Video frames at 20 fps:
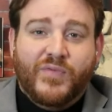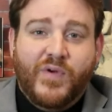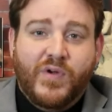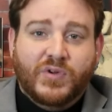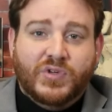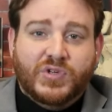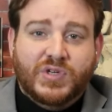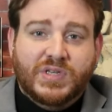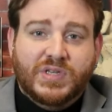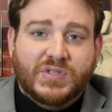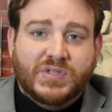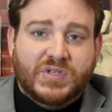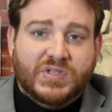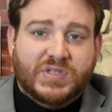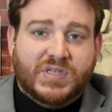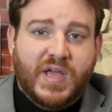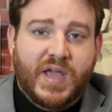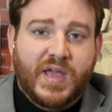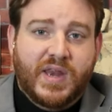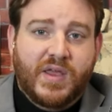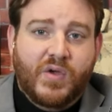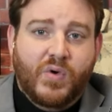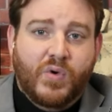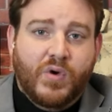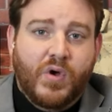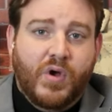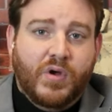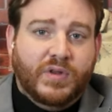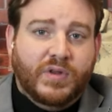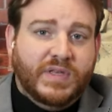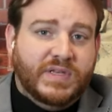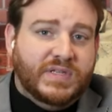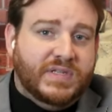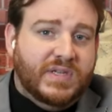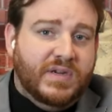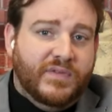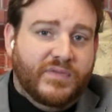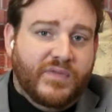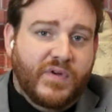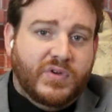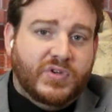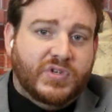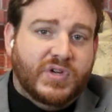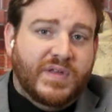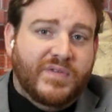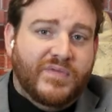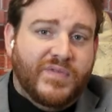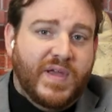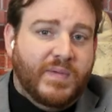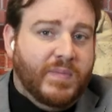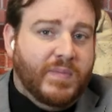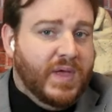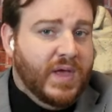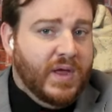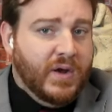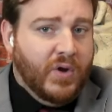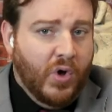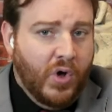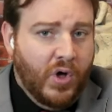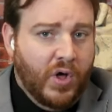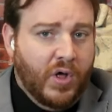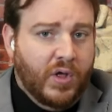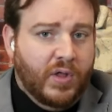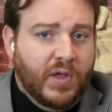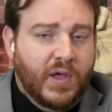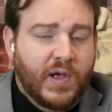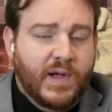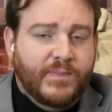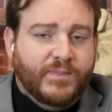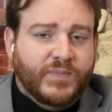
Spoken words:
functioning society or hardly seen a functioning family at all.